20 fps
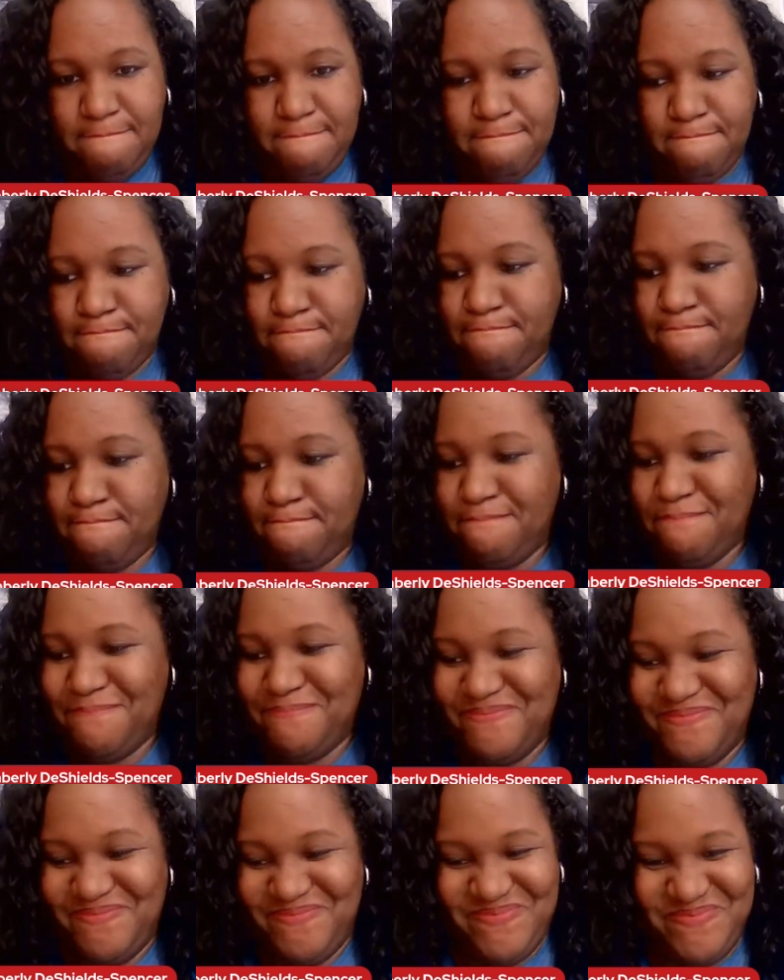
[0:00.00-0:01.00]

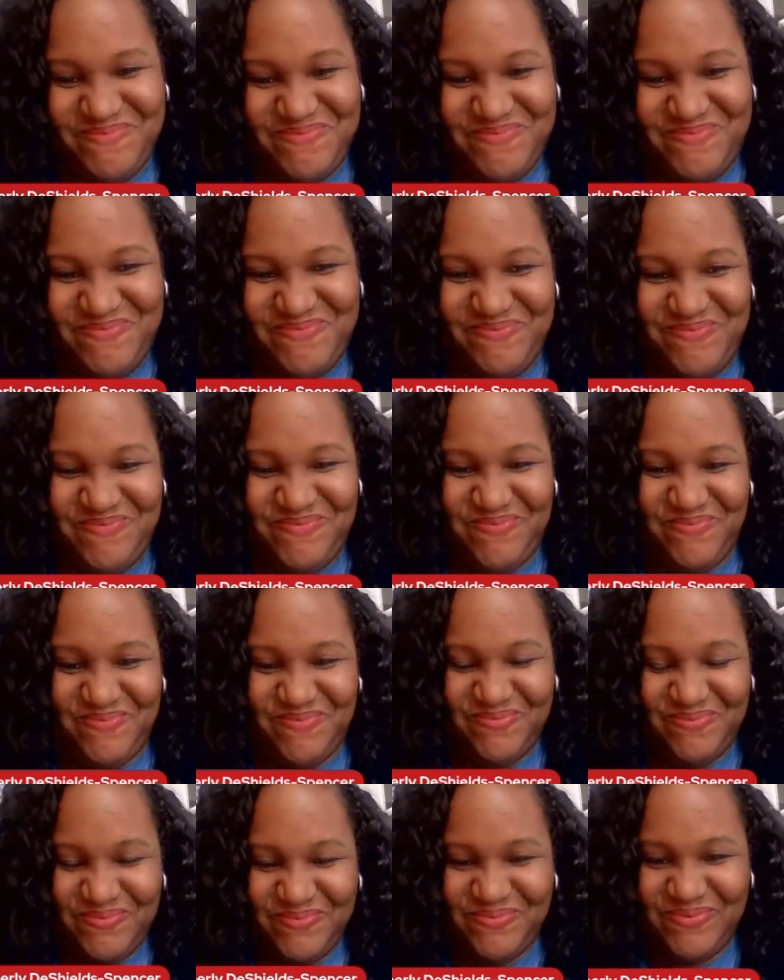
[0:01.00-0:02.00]

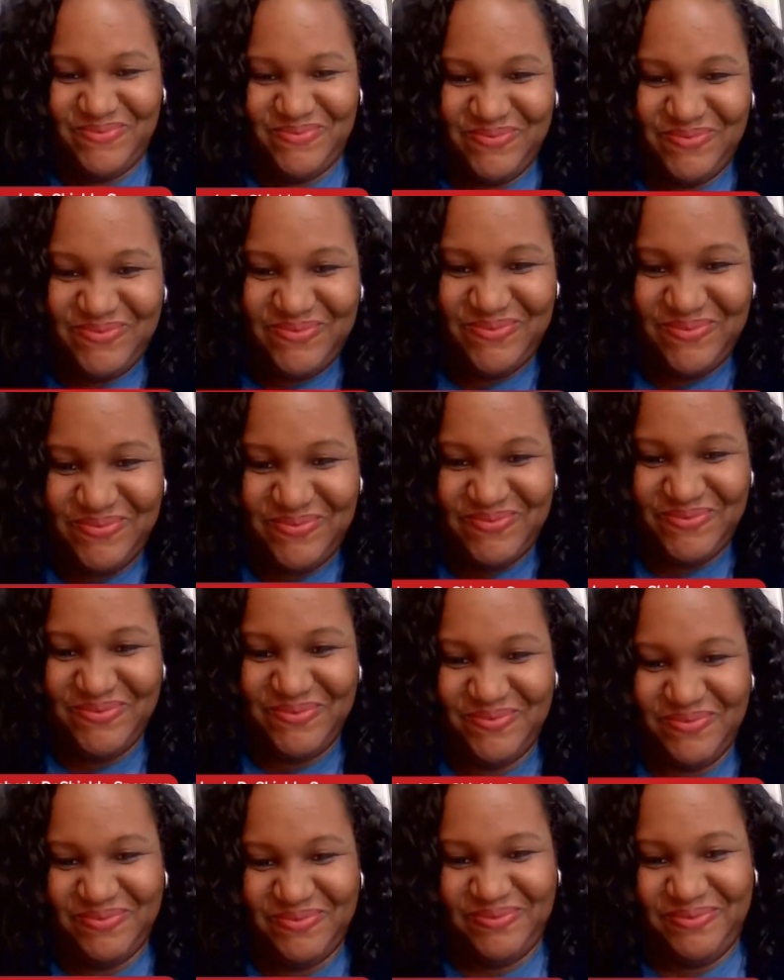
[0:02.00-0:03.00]

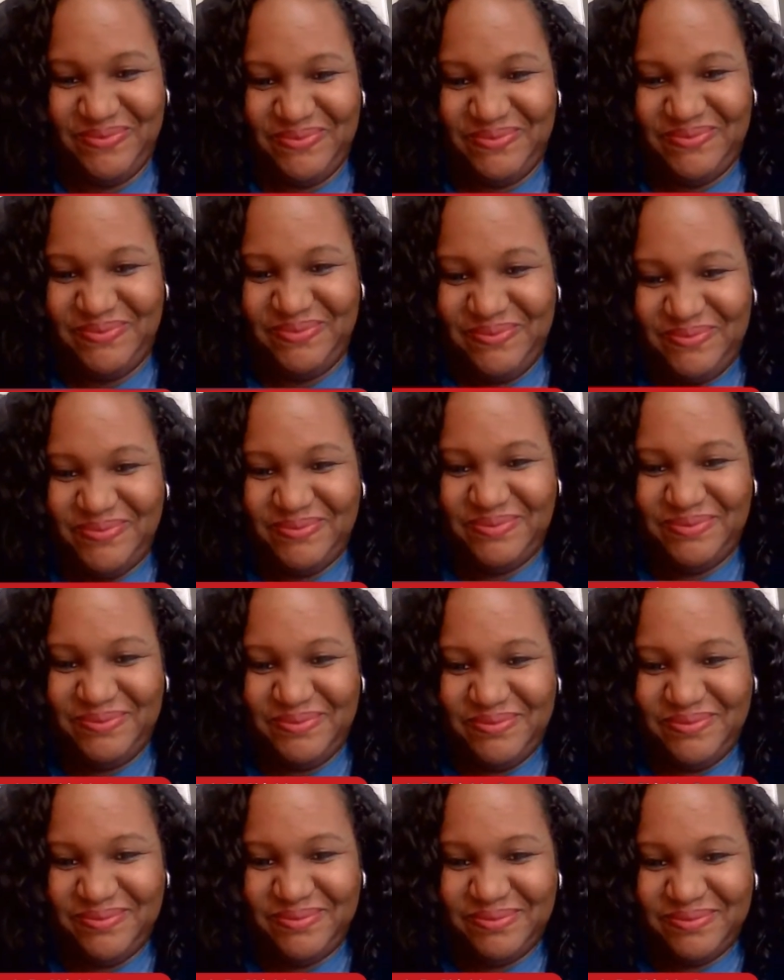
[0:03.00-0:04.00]

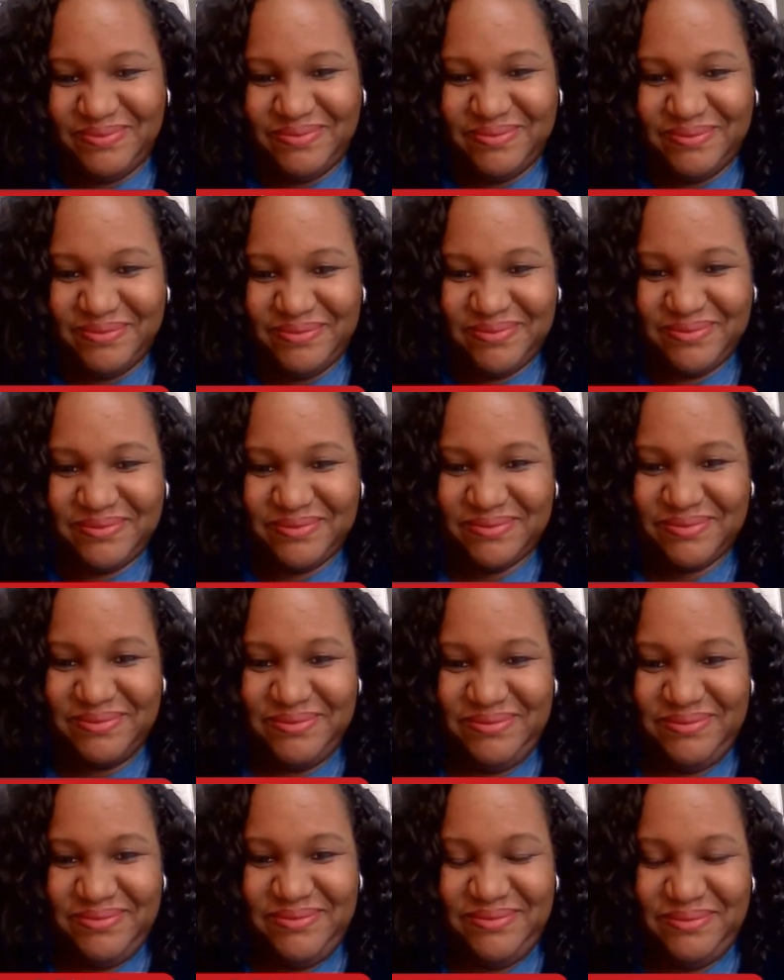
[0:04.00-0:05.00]

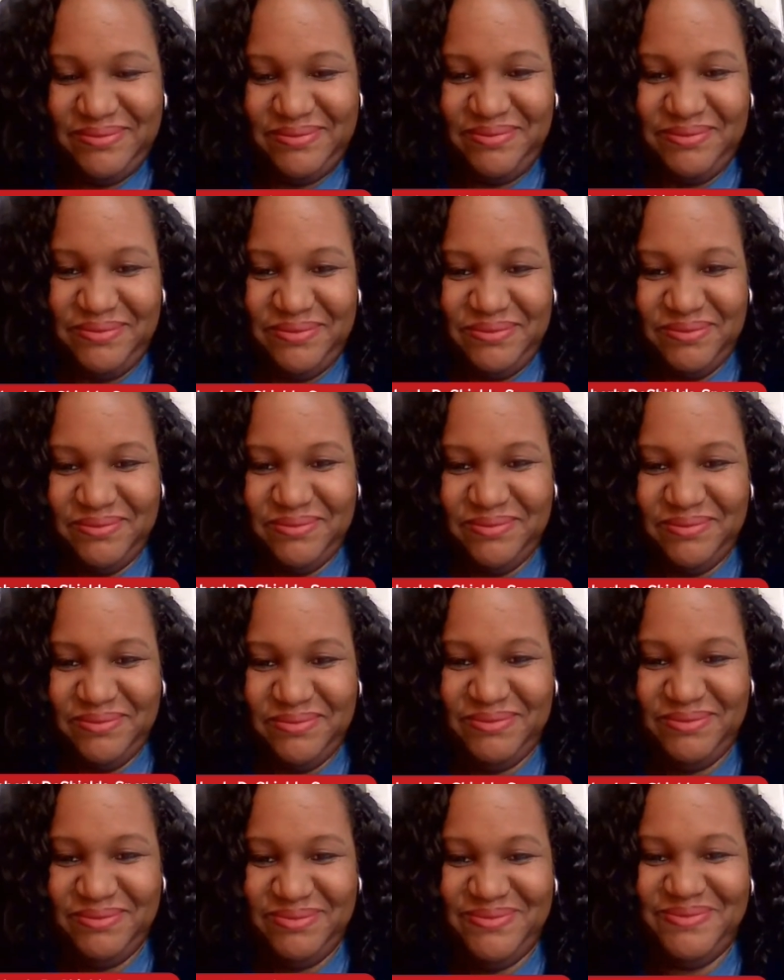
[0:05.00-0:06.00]

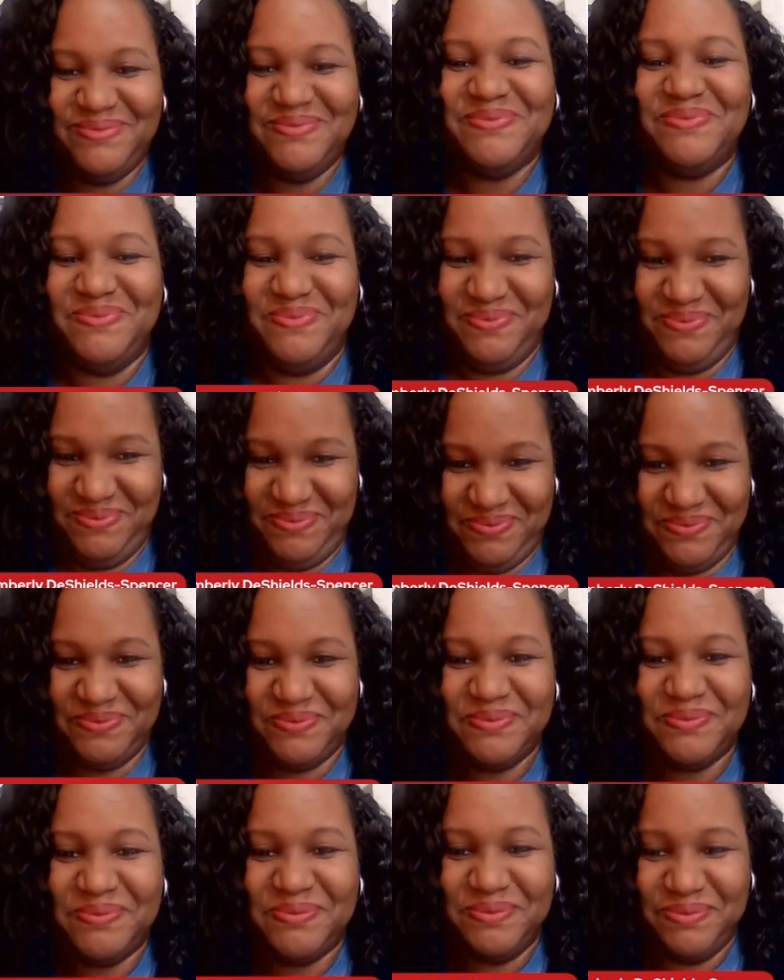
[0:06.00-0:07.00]

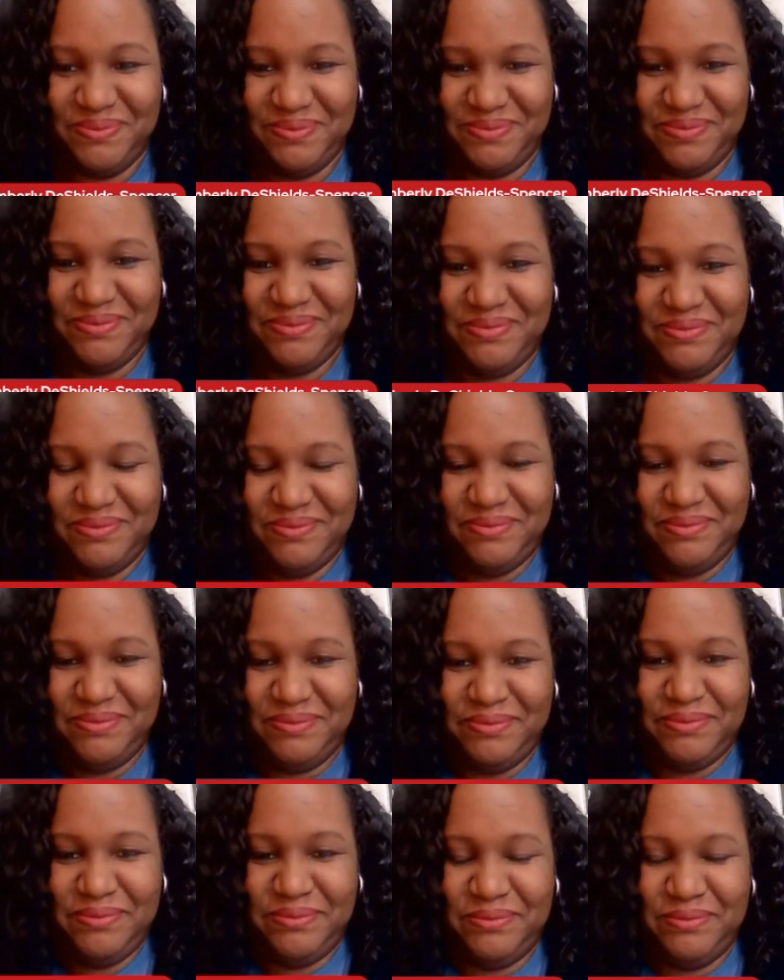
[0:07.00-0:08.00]
(not speaking)